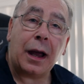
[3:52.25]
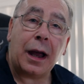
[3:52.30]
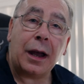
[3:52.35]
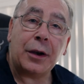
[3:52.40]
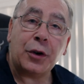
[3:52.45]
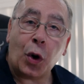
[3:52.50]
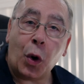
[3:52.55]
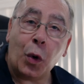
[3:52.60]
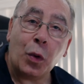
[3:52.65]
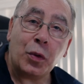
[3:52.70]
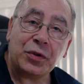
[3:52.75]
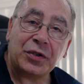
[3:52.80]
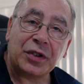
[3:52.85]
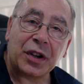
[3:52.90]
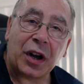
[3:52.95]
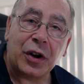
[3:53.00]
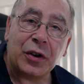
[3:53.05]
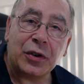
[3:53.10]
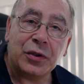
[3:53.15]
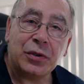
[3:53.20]
And
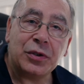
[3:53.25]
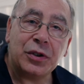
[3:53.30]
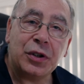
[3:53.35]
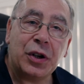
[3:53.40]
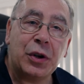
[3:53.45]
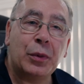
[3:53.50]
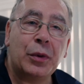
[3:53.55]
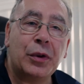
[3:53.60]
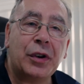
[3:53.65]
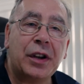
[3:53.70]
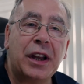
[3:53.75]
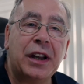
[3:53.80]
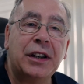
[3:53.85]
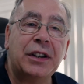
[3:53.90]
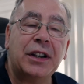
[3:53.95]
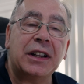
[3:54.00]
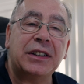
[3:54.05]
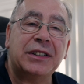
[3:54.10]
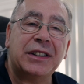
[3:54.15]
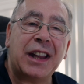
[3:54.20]
also, you will
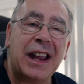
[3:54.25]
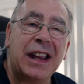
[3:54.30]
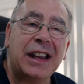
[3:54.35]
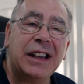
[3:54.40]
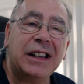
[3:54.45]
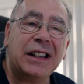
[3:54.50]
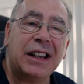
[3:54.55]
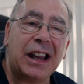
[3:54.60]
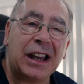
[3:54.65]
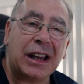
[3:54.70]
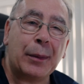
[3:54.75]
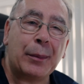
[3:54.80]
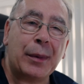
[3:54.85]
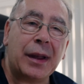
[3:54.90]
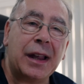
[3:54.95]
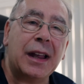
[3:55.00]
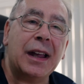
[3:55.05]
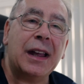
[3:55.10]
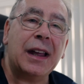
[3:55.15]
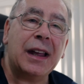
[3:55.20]
need a 10
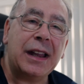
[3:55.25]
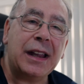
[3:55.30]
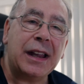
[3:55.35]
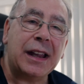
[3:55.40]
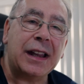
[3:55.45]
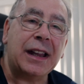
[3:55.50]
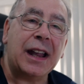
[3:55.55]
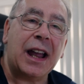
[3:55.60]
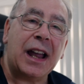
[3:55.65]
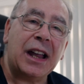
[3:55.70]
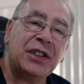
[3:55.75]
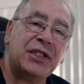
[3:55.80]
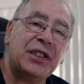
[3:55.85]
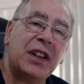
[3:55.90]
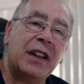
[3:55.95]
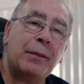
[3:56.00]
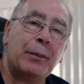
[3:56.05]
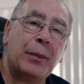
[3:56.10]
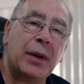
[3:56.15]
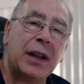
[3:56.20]
gigabit
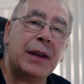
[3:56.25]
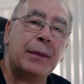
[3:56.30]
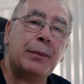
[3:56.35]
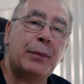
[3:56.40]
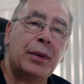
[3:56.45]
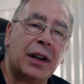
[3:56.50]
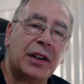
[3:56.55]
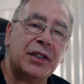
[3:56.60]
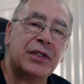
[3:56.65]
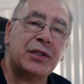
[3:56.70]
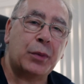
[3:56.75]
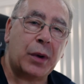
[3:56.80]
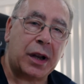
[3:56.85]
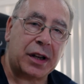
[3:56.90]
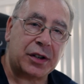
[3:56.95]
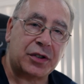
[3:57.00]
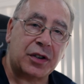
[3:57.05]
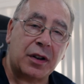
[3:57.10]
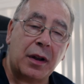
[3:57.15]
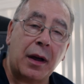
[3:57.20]
SFP plus
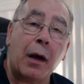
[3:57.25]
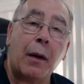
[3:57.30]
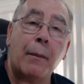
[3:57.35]
switch,